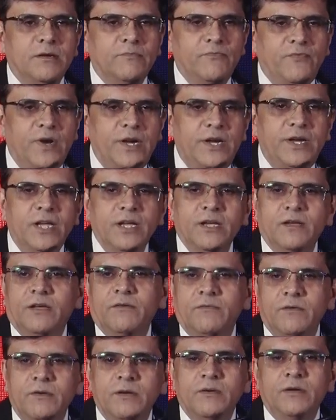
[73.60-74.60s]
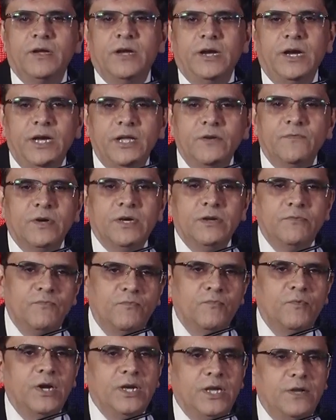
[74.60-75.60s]
fintech endeavor,
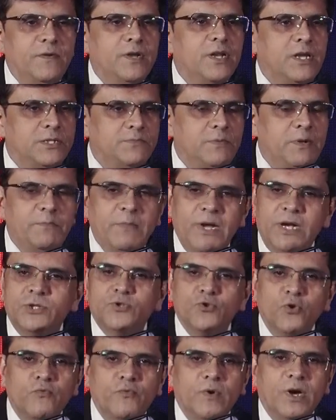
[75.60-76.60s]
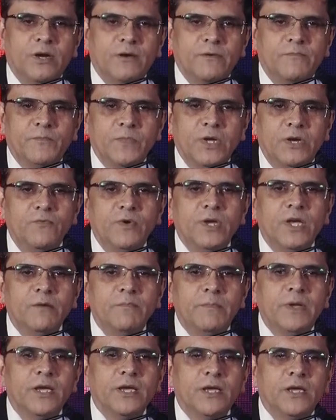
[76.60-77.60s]
whatever has been made so far. And we
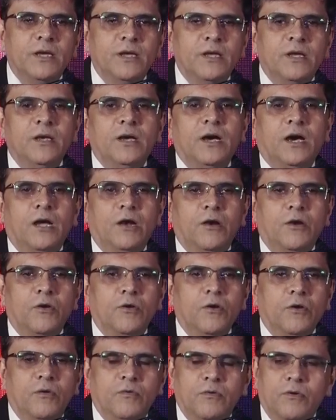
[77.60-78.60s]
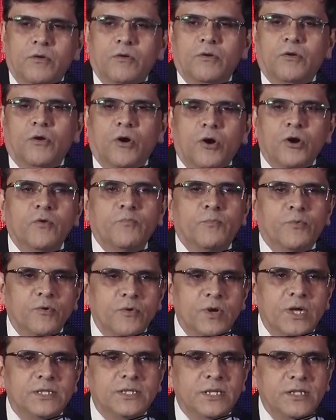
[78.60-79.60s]
can make a lot of
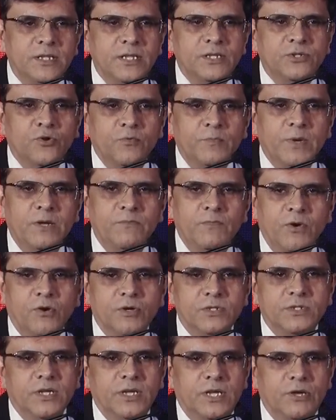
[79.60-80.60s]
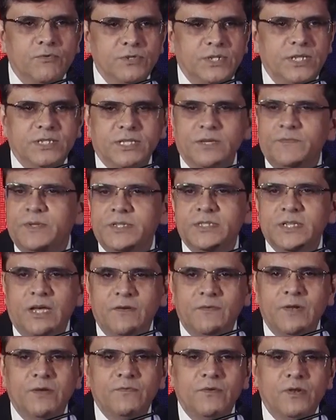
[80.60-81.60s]
progress in this domain because the ecosystem is
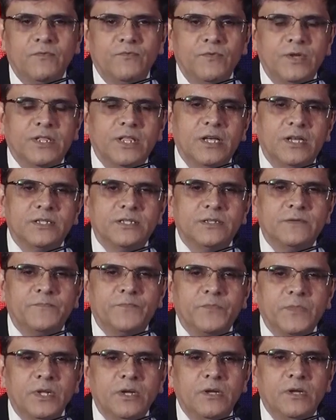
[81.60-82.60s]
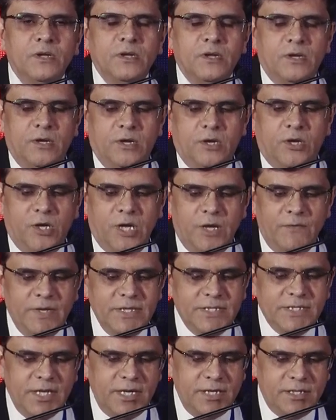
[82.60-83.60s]
available with us. Now,
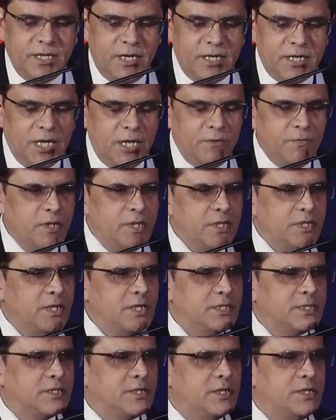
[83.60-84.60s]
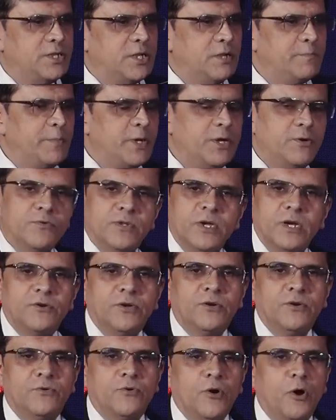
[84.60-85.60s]
having said that, I will just jump into the
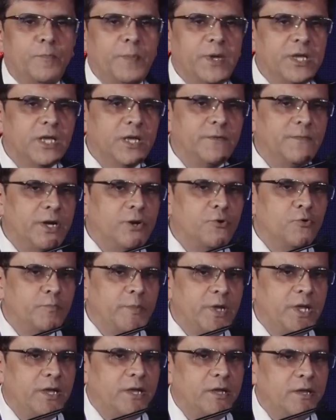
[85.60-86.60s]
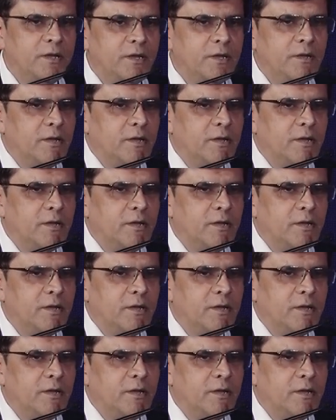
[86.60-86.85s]
topic given to me.